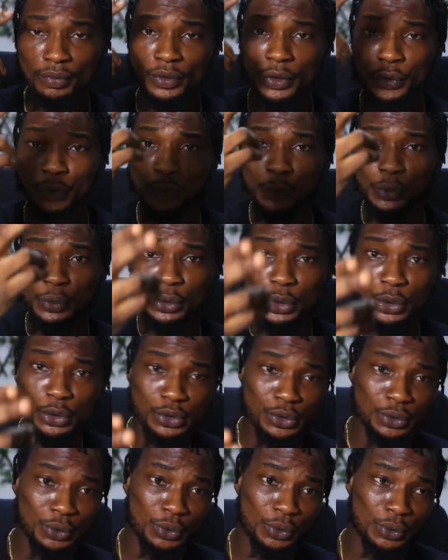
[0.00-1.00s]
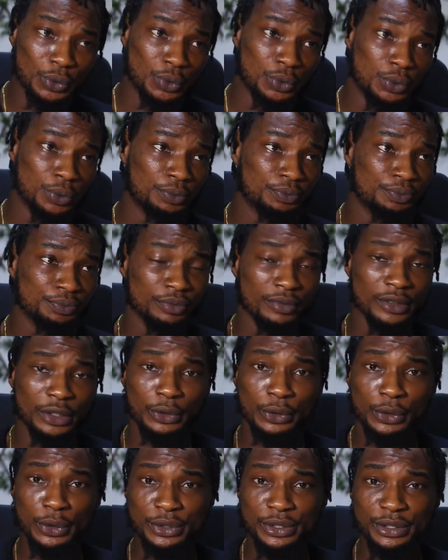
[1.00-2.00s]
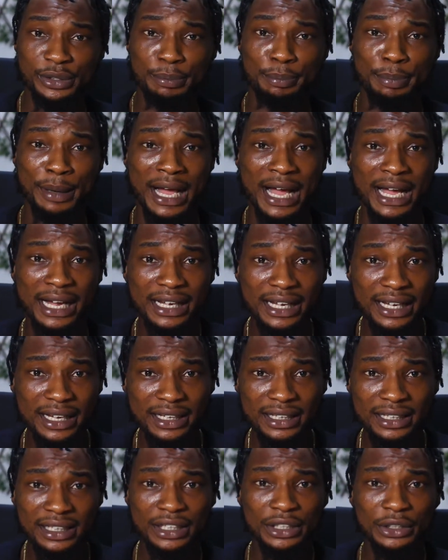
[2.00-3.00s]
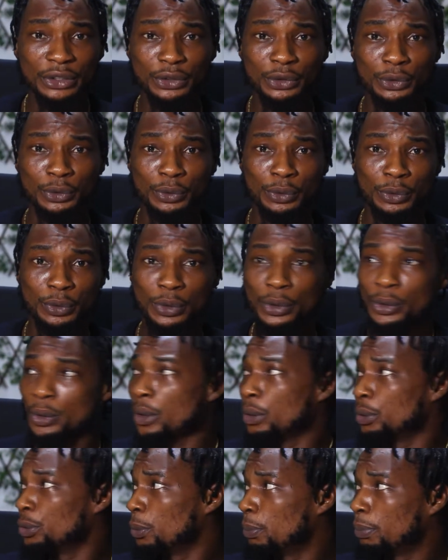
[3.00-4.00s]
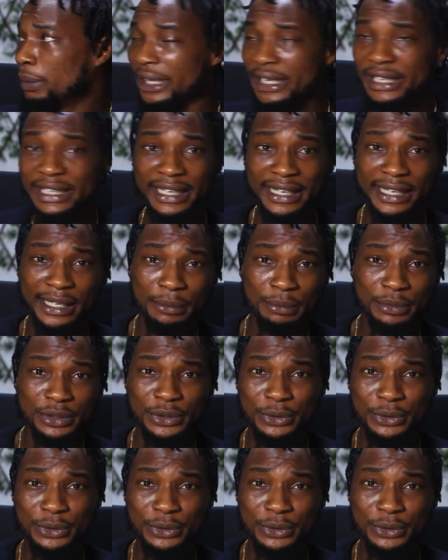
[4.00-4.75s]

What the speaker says: go to the park, you play games,